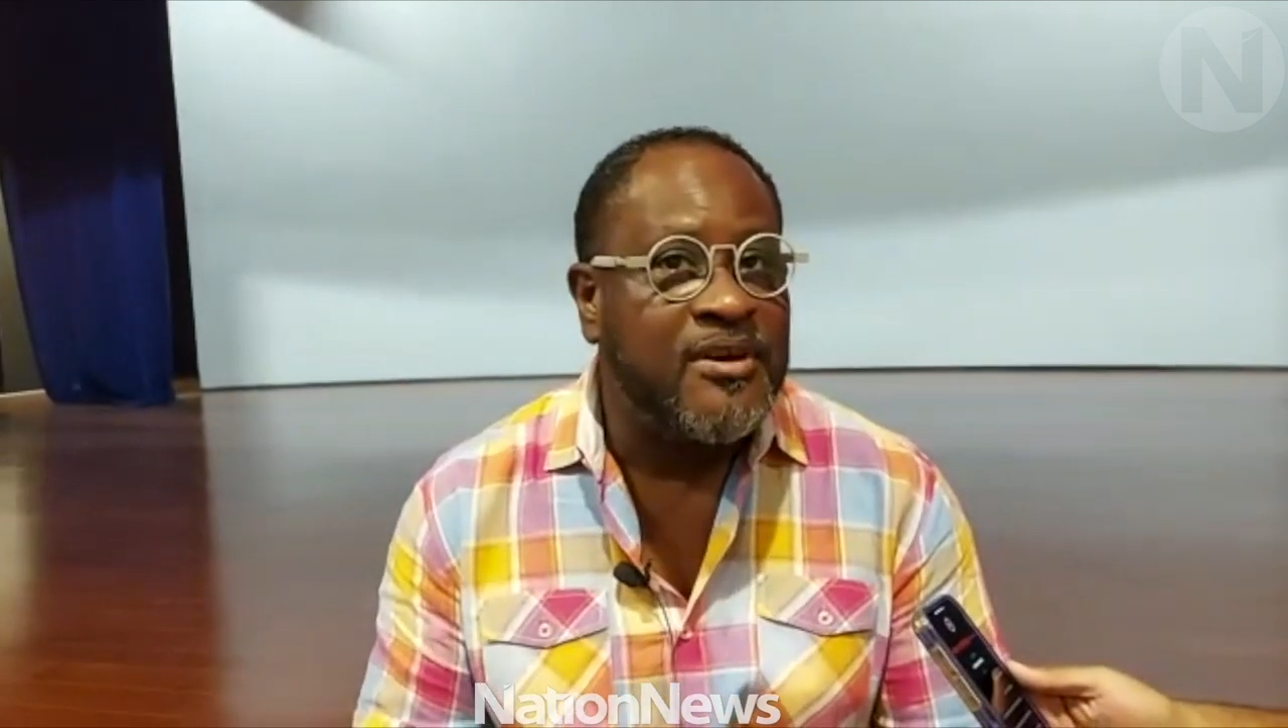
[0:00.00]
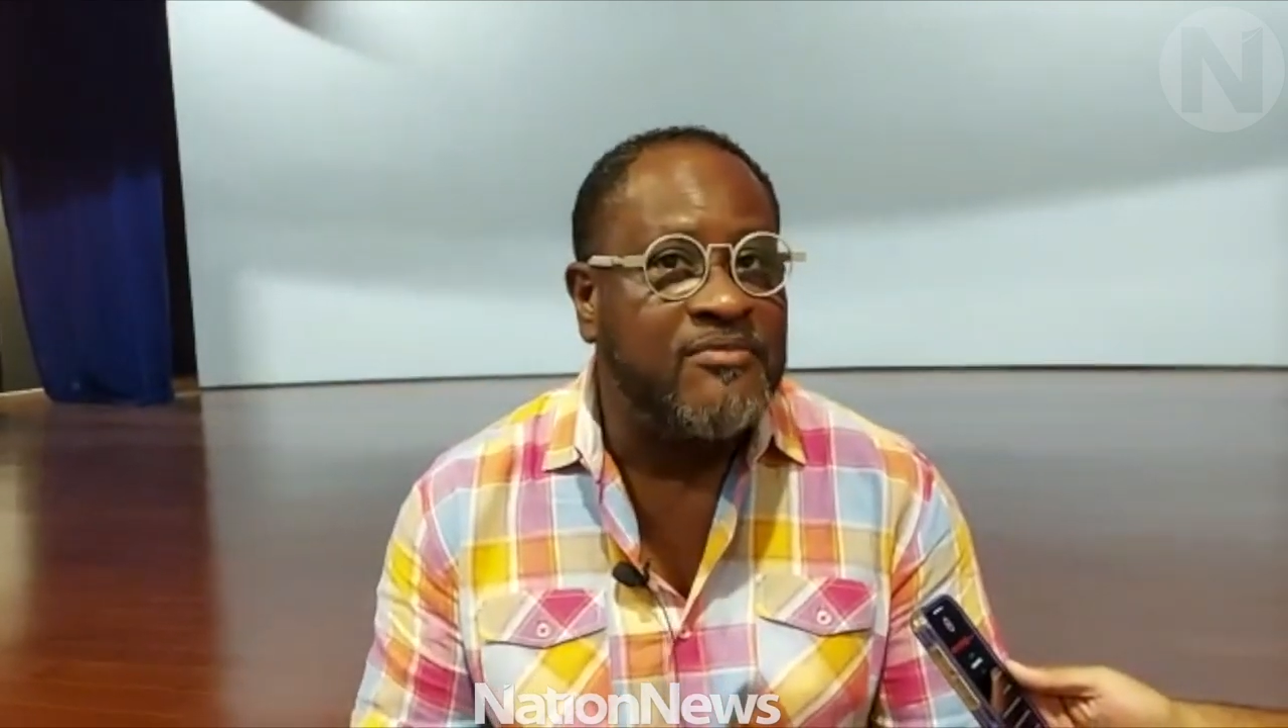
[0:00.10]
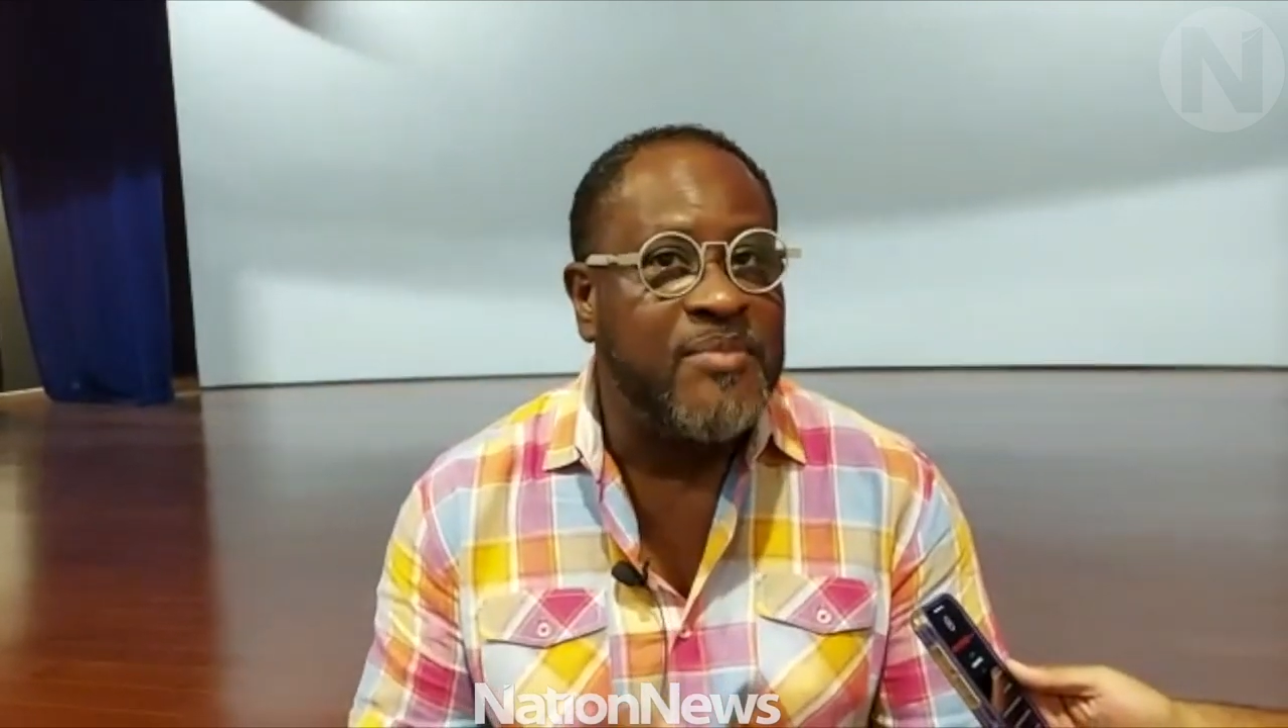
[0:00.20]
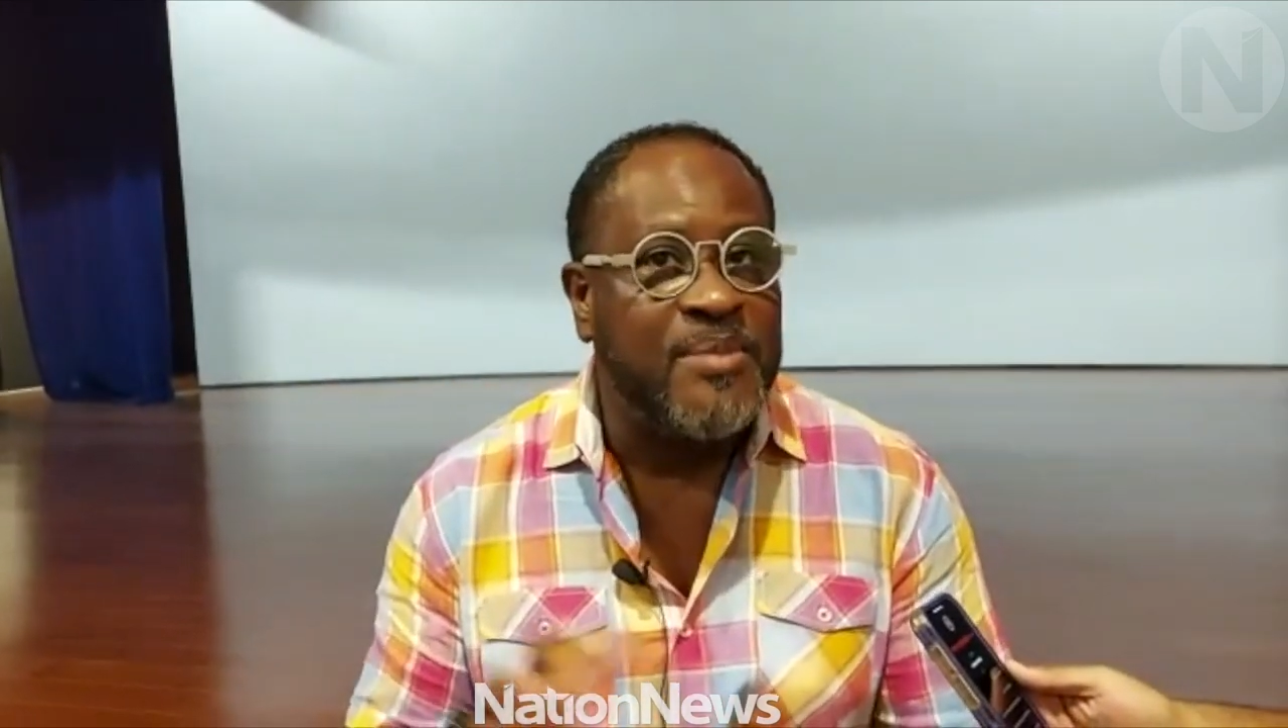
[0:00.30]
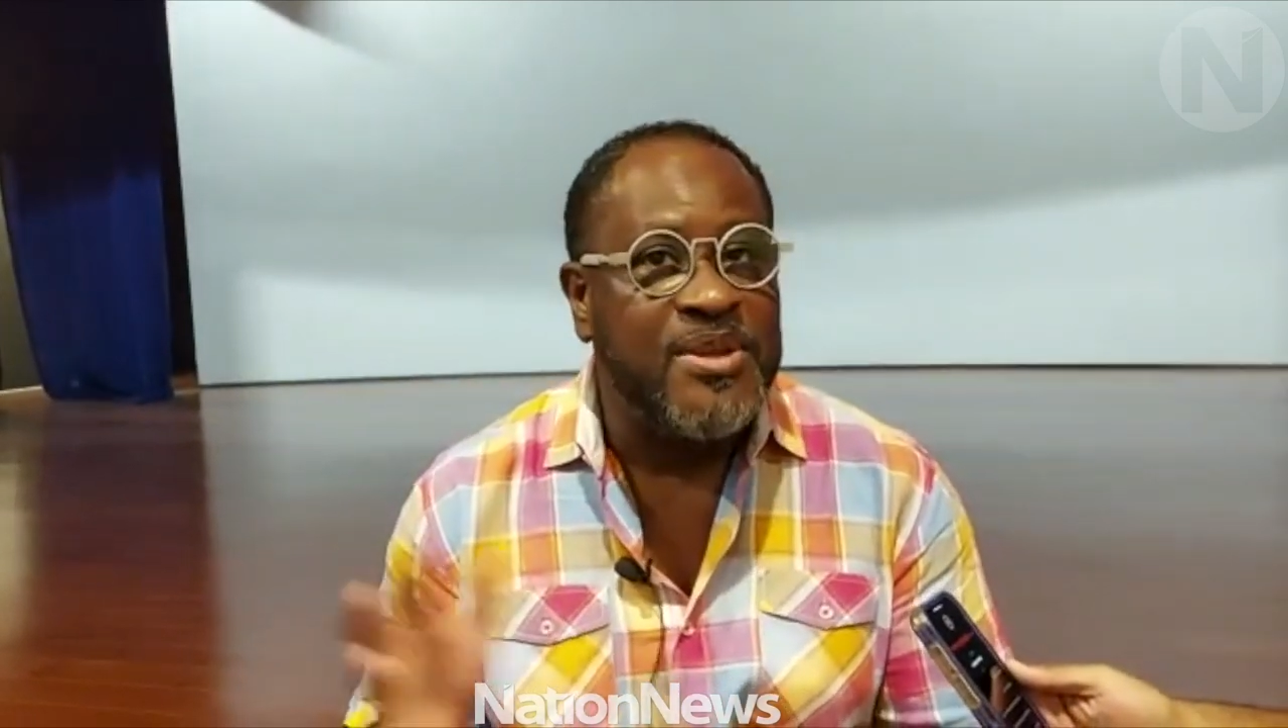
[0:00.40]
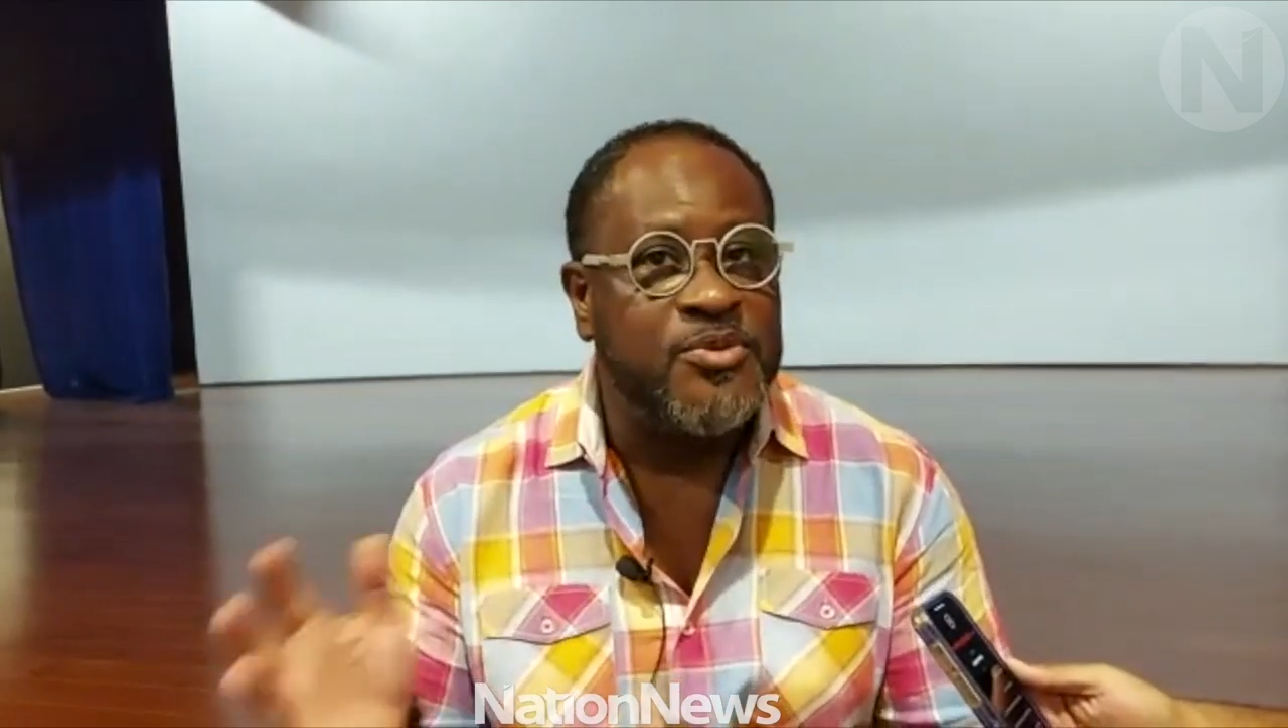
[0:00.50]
of maybe